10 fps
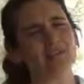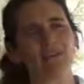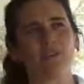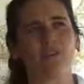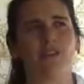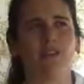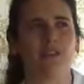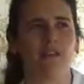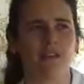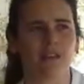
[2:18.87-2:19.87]
kind of have the
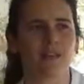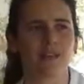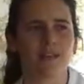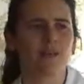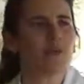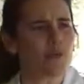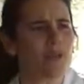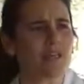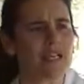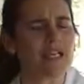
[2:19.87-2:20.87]
feeling like, you know,
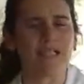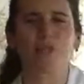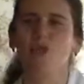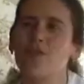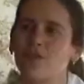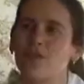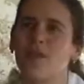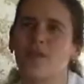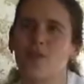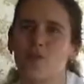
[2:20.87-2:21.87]
like it's good to feel
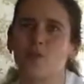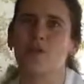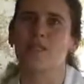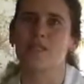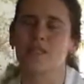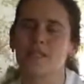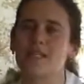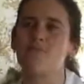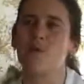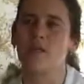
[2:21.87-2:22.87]
like you can
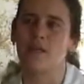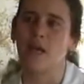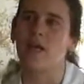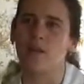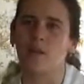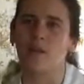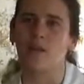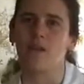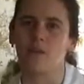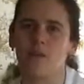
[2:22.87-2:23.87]
sleep well at night knowing
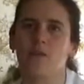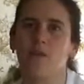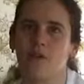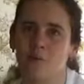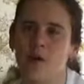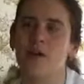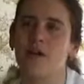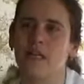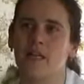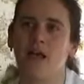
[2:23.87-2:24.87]
that you're doing your
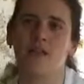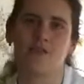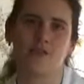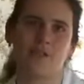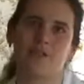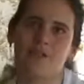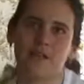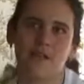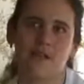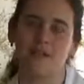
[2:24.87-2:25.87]
part and not just
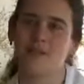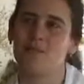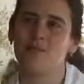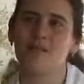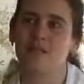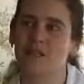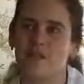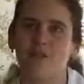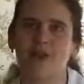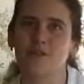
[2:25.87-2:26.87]
sending
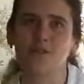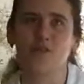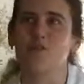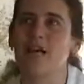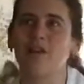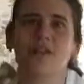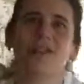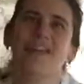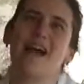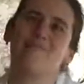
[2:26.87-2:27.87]
fossil fuels out into the